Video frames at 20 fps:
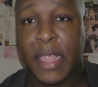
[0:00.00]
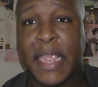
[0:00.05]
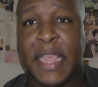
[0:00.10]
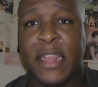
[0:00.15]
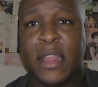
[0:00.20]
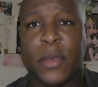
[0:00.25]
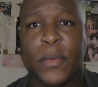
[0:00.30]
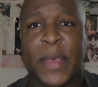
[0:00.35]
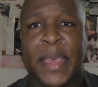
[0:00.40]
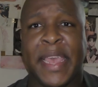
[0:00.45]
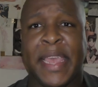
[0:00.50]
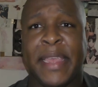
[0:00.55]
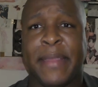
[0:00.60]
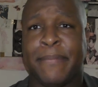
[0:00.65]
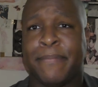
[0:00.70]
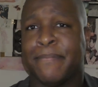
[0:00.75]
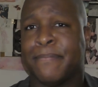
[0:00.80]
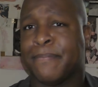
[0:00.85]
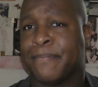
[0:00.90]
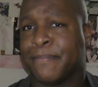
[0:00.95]
either
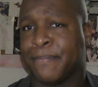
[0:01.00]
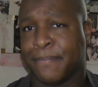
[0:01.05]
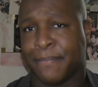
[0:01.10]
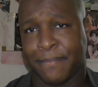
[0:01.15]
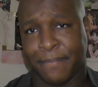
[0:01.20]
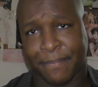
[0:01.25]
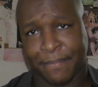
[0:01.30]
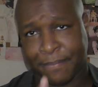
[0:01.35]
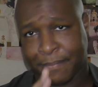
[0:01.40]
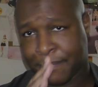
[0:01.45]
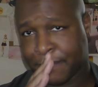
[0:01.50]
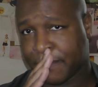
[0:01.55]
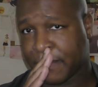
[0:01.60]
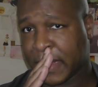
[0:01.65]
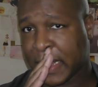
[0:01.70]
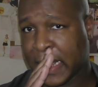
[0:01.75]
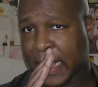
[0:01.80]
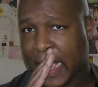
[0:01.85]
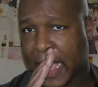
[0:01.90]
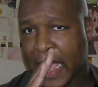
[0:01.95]
way,
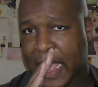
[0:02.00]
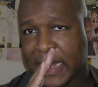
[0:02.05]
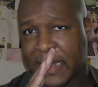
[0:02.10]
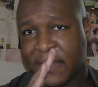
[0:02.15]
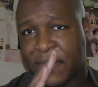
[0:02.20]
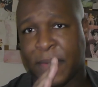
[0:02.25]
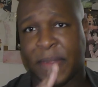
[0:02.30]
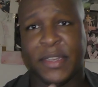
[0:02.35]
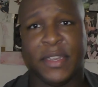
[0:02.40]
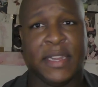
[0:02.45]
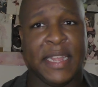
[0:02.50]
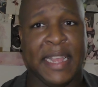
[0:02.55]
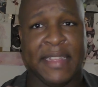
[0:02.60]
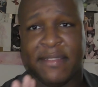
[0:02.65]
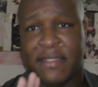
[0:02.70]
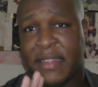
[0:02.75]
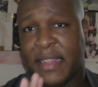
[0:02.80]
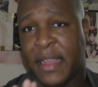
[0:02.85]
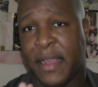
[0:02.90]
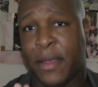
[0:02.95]
I just want you
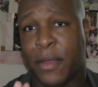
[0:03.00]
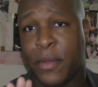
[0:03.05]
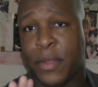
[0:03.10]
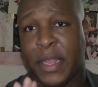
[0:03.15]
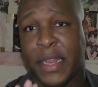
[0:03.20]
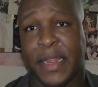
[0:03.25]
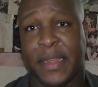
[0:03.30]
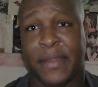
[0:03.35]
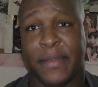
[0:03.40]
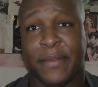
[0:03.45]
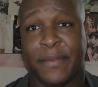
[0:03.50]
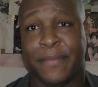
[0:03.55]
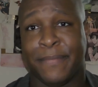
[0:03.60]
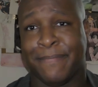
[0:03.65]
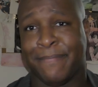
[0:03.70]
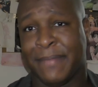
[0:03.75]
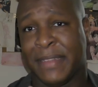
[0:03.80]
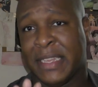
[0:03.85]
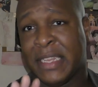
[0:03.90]
guys to know, you know,